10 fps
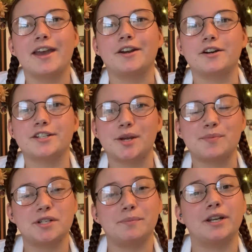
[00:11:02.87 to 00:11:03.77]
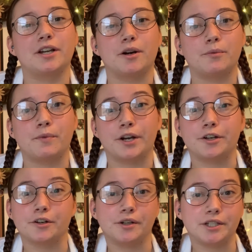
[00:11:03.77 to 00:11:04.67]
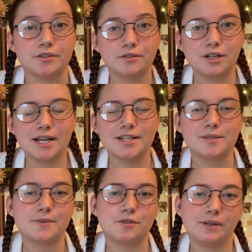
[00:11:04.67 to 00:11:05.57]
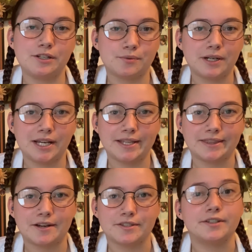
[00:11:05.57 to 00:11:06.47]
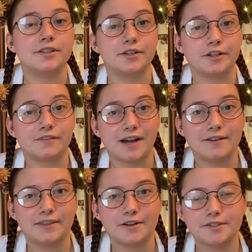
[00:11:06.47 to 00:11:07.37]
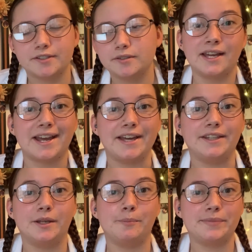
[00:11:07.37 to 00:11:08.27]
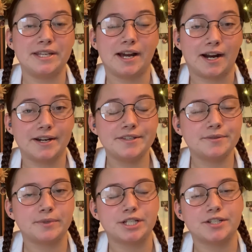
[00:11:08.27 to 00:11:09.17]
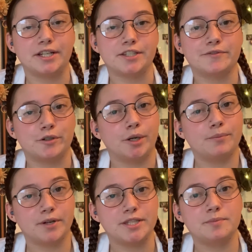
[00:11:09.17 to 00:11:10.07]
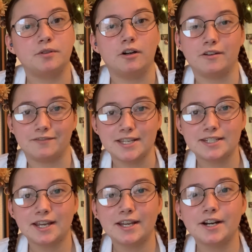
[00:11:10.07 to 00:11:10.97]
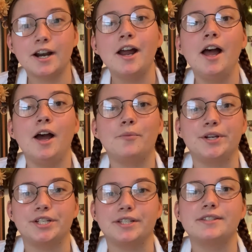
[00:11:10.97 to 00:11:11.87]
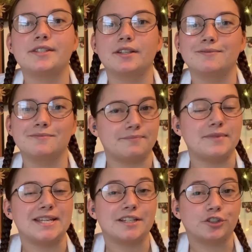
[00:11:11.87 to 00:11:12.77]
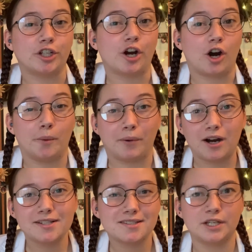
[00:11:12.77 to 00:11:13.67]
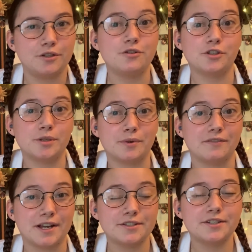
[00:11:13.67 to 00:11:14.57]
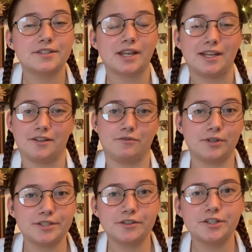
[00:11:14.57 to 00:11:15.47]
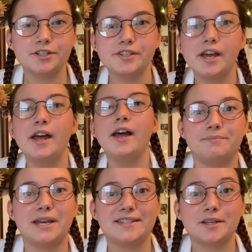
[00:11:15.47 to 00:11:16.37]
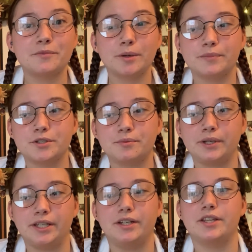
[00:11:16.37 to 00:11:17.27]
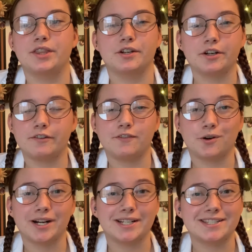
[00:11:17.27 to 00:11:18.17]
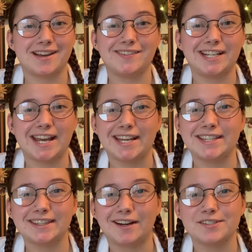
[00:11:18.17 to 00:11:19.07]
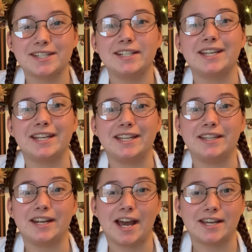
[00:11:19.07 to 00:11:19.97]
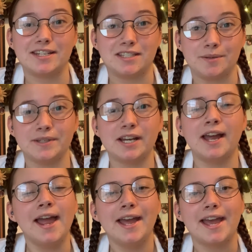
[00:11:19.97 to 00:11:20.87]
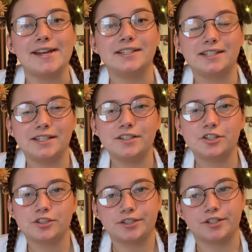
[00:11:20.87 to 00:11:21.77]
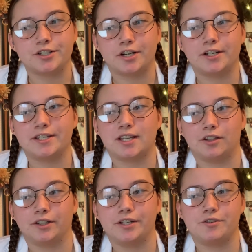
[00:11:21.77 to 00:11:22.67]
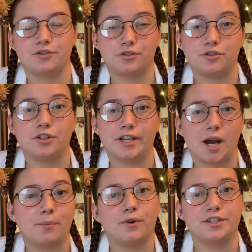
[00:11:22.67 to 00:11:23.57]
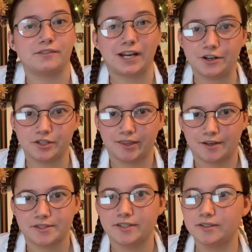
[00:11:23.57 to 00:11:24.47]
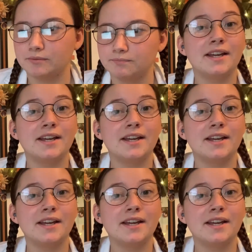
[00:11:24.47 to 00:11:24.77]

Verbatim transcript: And our stipend, depending on where you're going to school at, is between twenty-eight thousand dollars to thirty-five thousand dollars. And then P Is, which stands for Principal Investigator, which is essentially our boss, usually professors and researchers, make somewhere between thirty-four to seventy-eight thousand in academia, and in industry their starting salary is usually upwards of one hundred thousand.